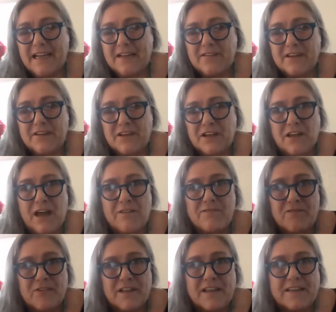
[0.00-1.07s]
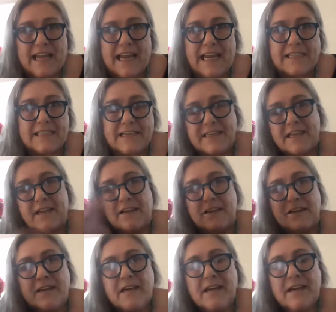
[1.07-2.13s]
the love for the land and
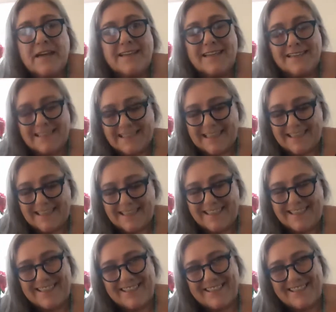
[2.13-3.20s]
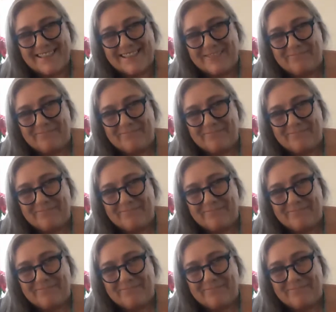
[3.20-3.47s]
the seasons.